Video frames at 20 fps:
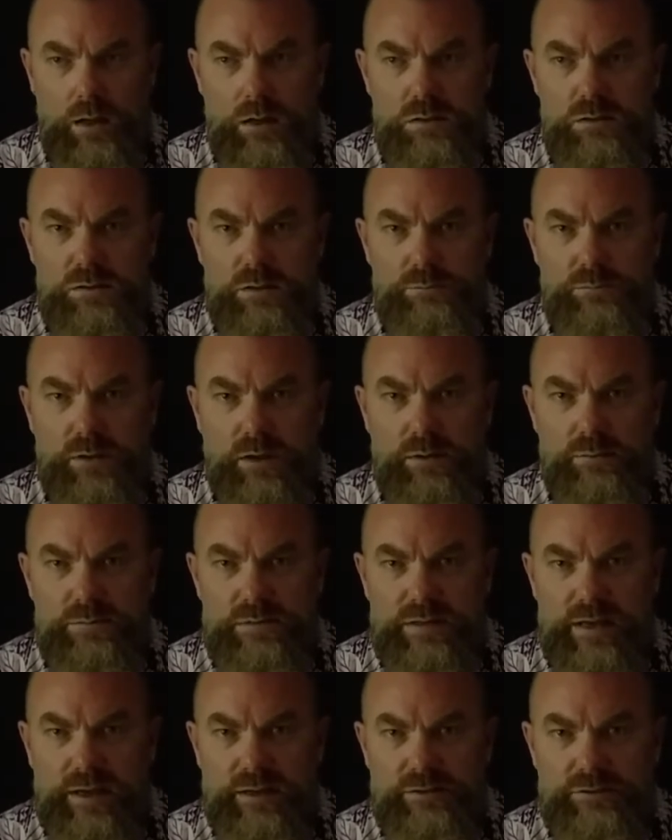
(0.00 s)
Sometimes
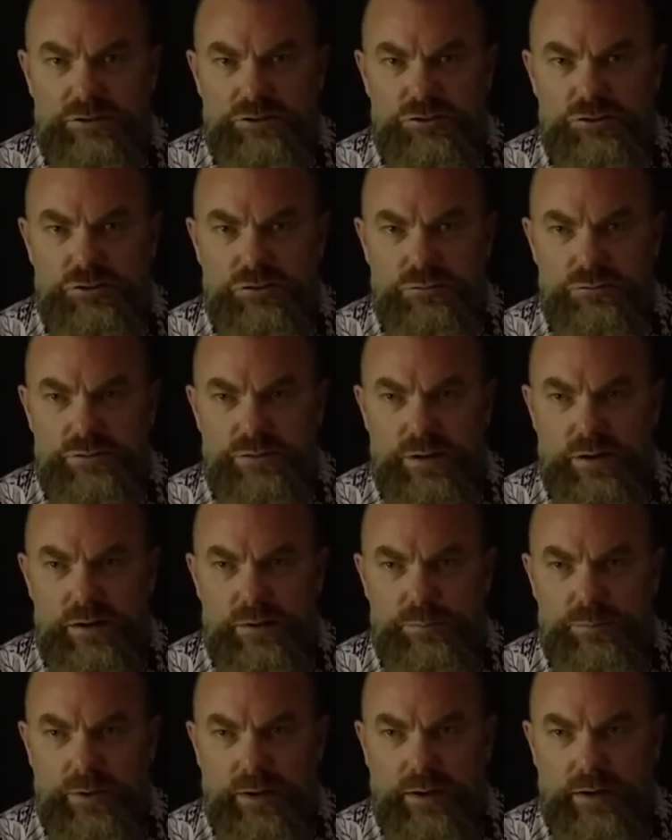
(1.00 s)
that just shows
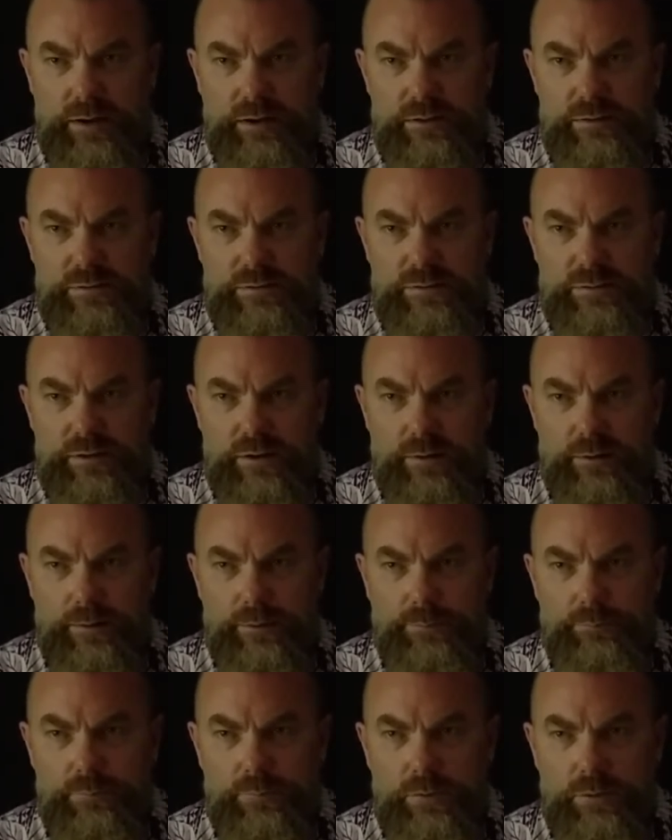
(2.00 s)
up as
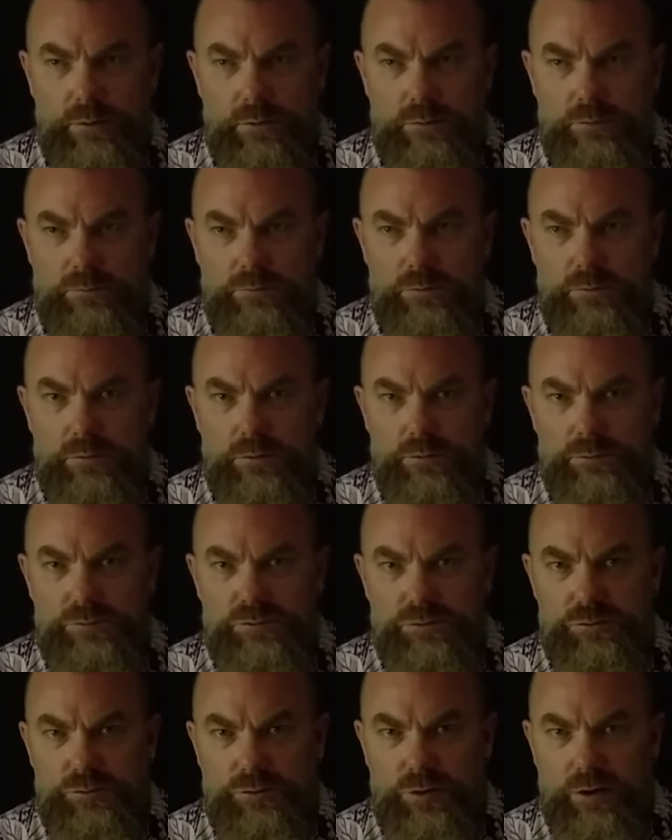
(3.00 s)

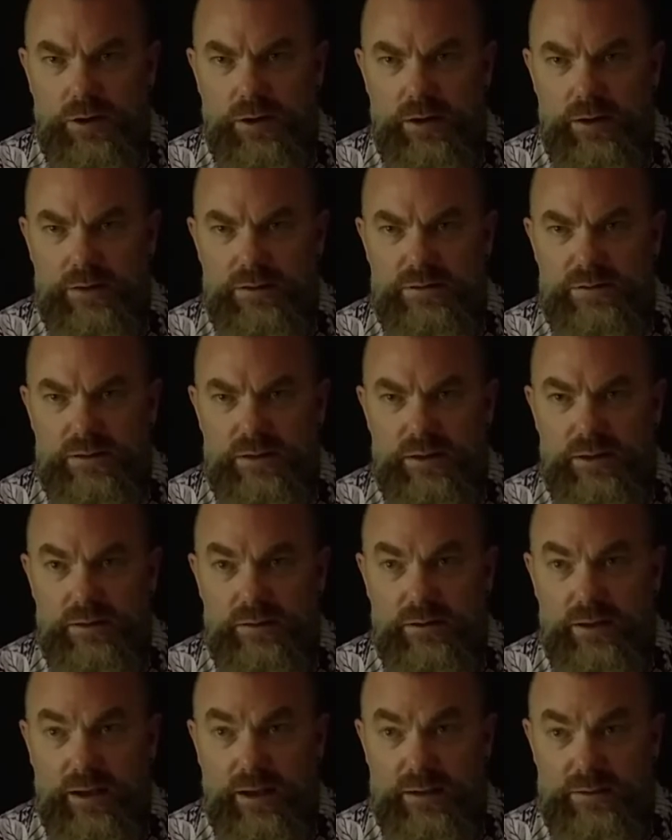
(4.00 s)
closing your eyes
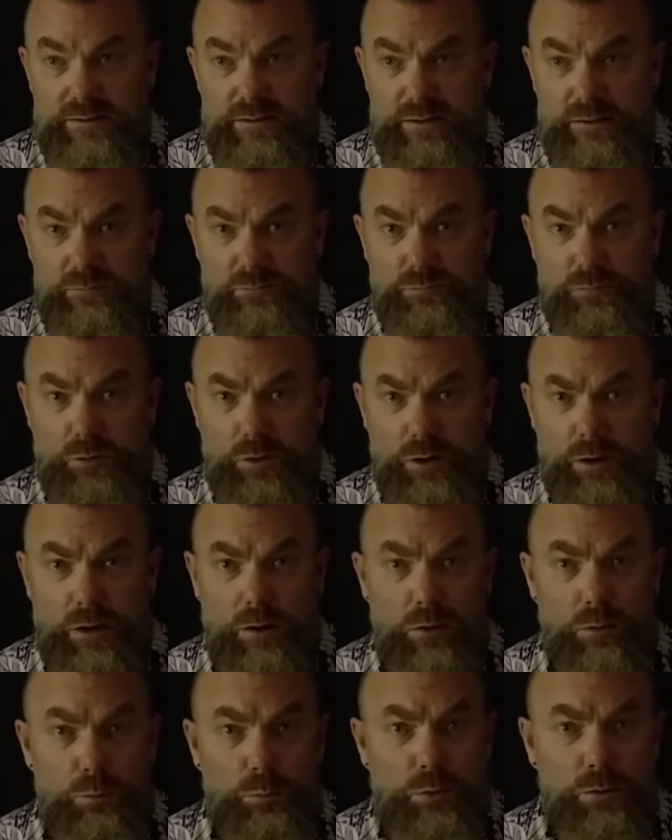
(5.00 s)
and asking for
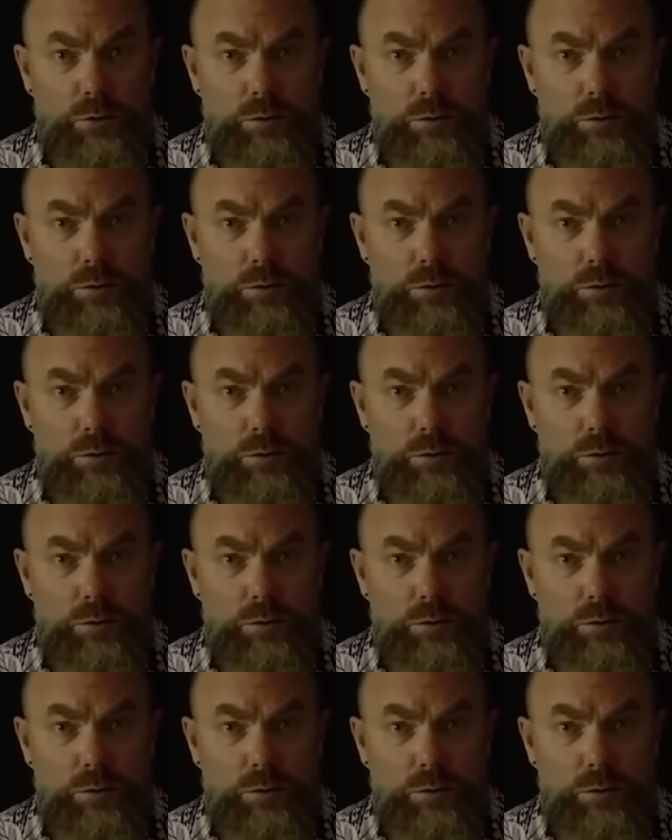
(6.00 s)
help.